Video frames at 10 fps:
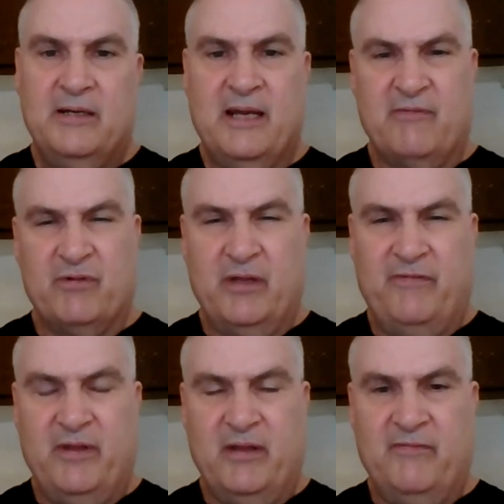not really
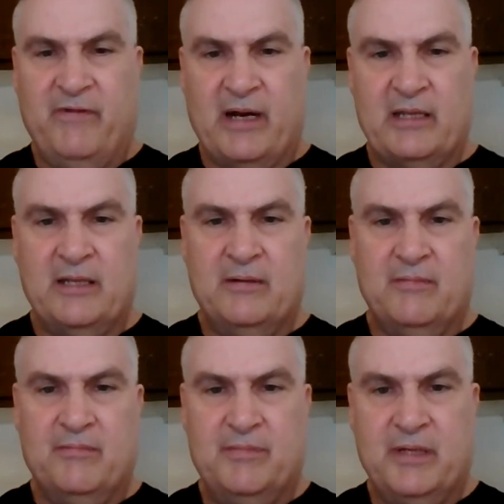feeling violent,
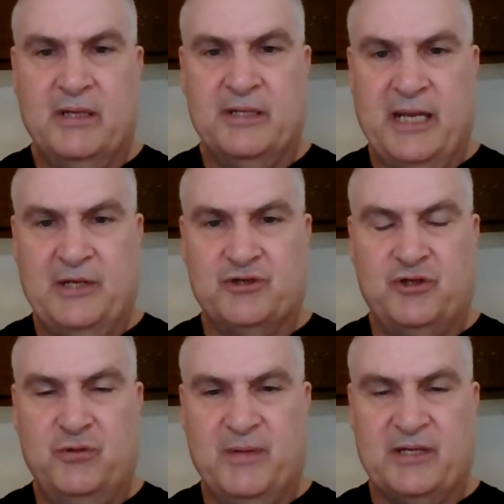but a danger
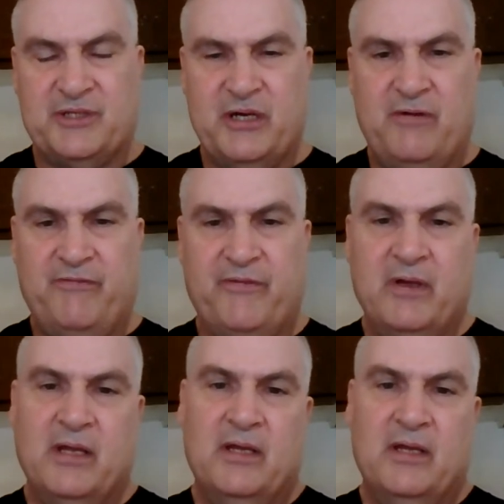to myself.